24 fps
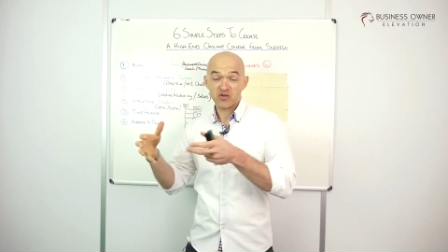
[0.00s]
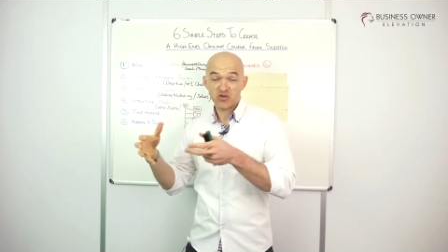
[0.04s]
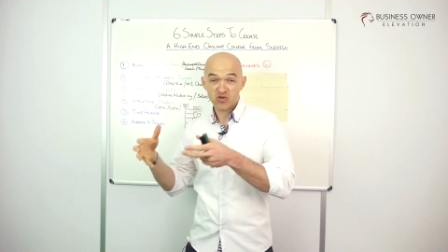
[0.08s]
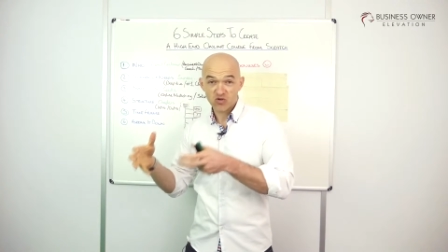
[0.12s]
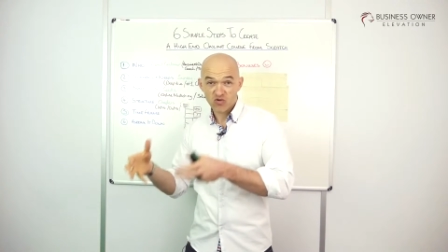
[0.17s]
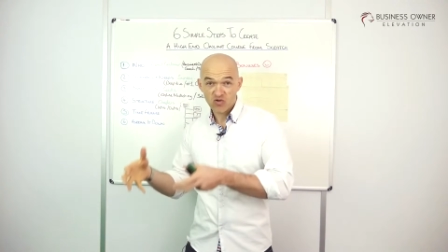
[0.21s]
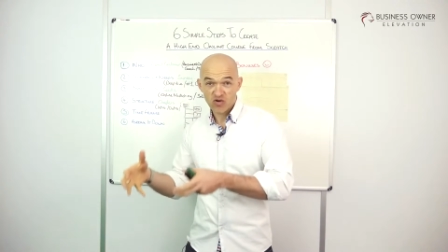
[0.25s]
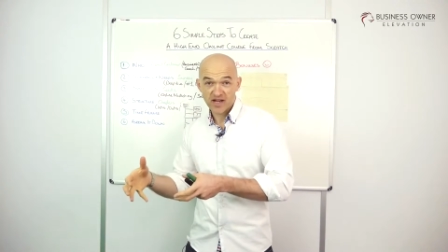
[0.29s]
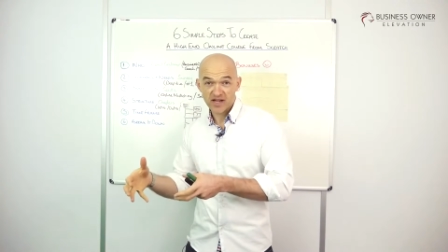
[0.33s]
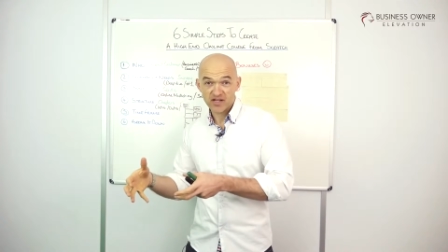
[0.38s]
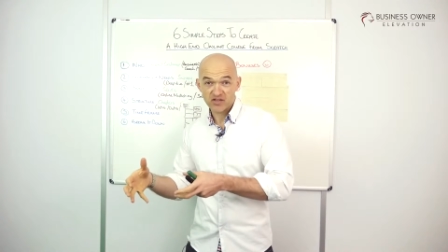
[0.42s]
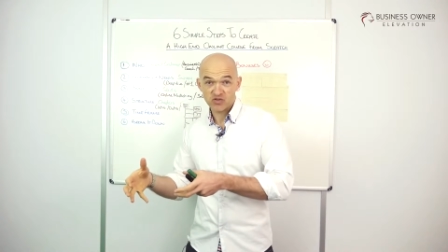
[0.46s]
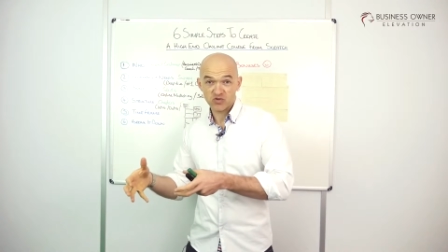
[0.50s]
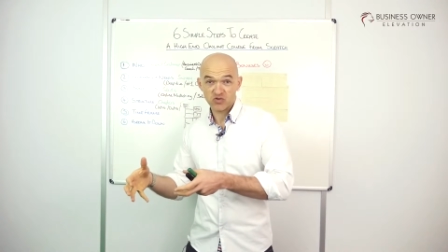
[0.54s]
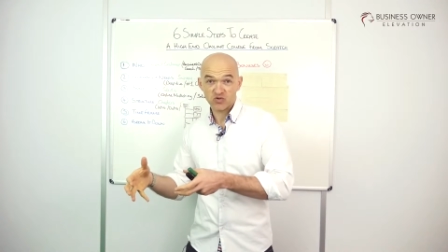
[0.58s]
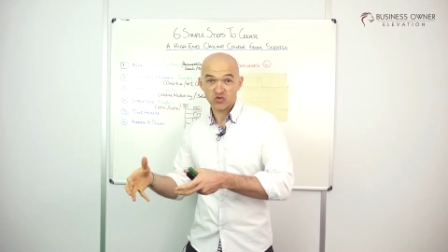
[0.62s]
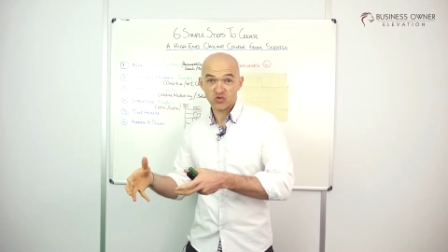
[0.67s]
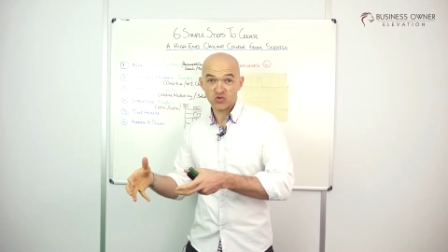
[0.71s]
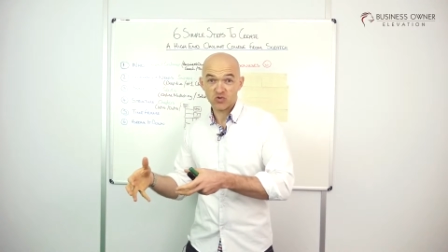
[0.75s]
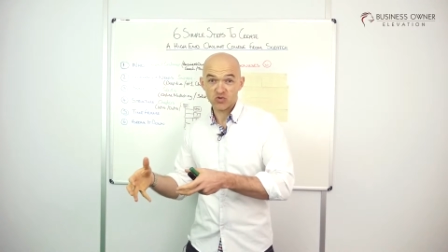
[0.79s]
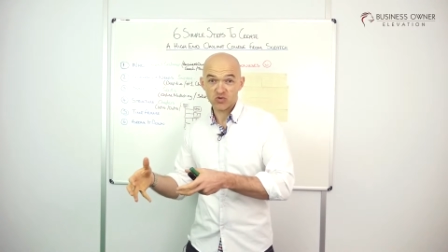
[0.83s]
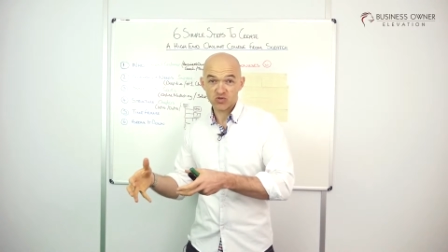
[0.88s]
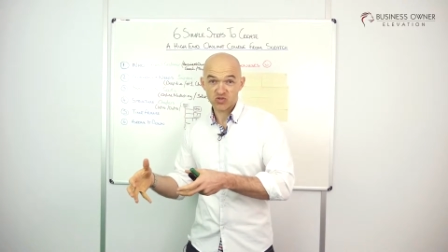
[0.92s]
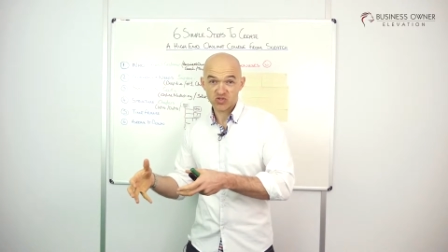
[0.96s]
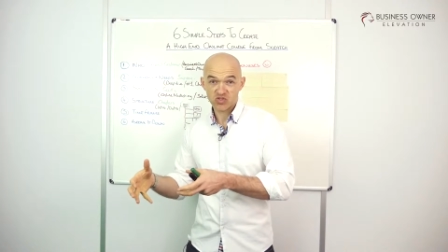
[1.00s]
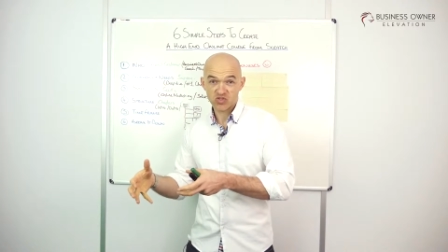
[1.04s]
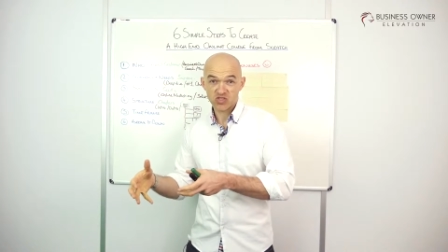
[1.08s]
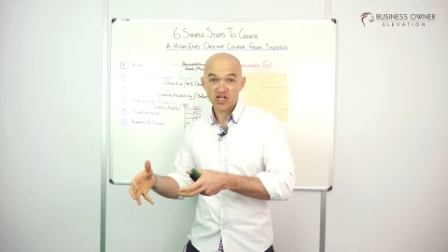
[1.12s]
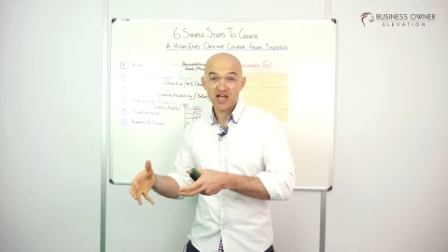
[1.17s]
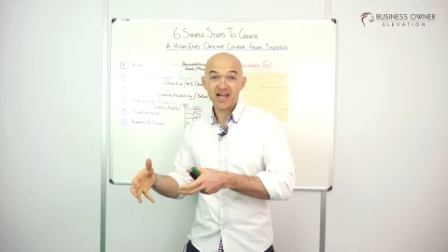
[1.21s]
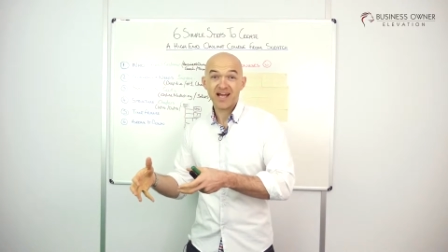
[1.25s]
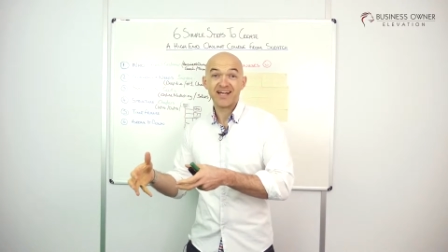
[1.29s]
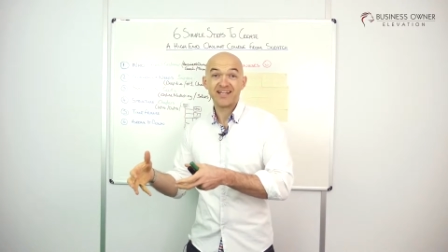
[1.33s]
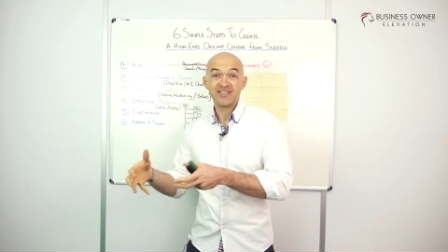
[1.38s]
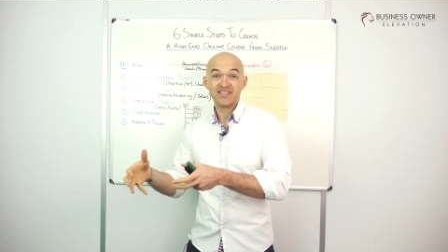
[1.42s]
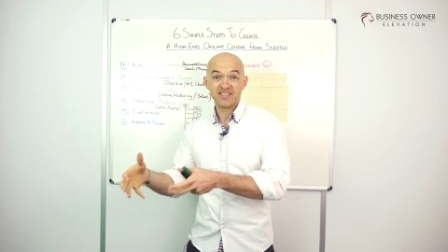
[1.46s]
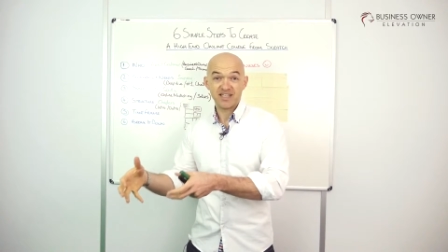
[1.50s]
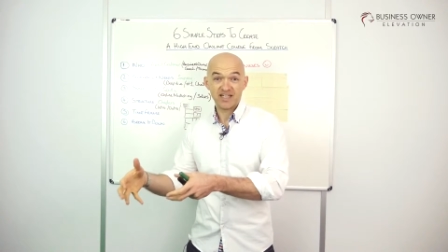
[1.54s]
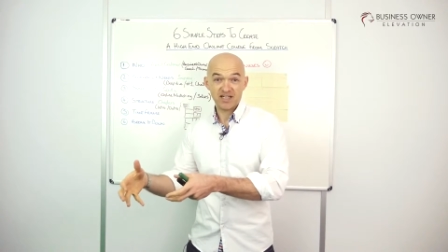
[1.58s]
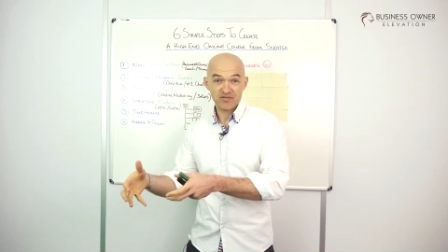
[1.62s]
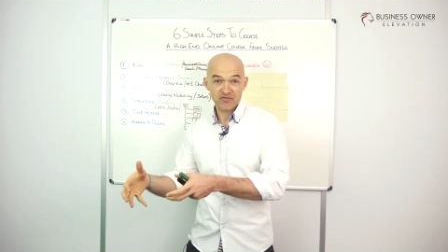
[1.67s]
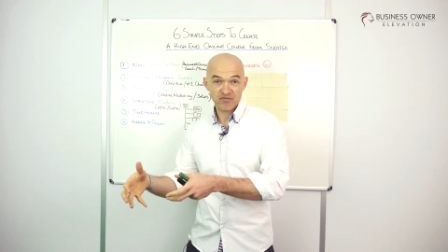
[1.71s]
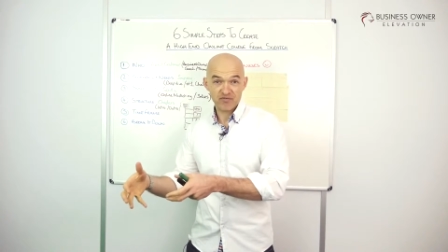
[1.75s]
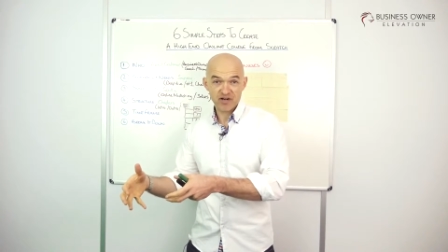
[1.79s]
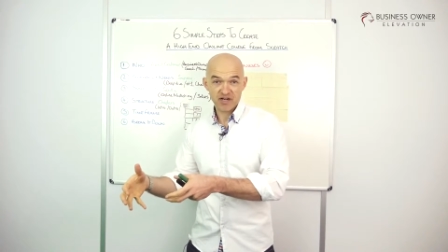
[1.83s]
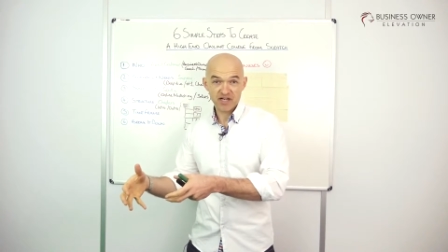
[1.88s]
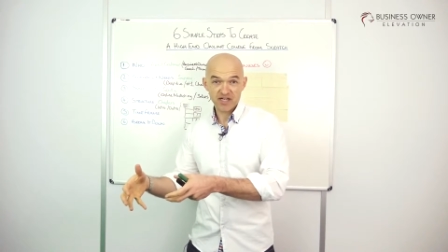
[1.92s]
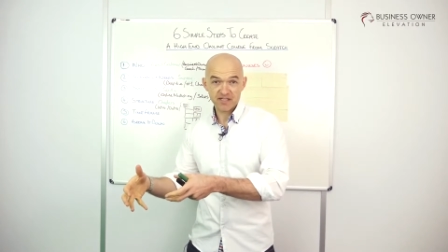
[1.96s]
create your course and
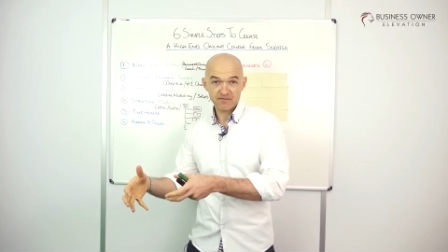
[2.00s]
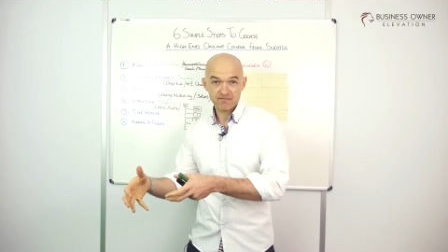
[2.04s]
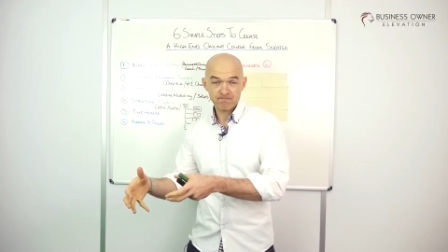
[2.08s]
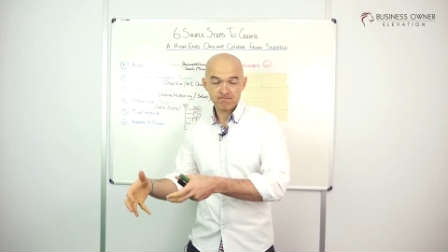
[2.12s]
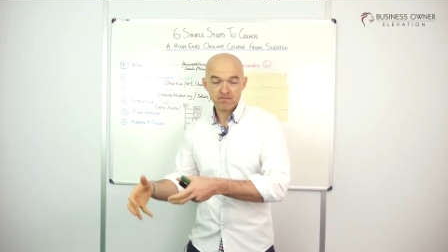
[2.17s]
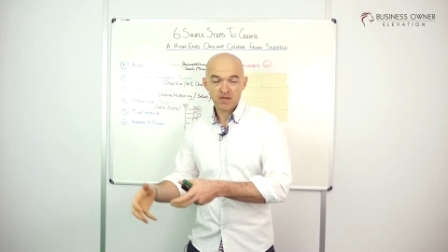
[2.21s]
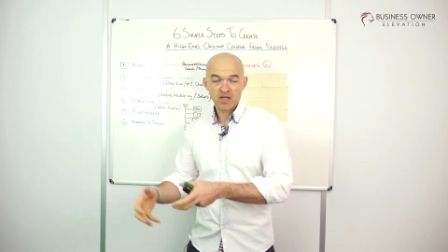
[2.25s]
deliver it in.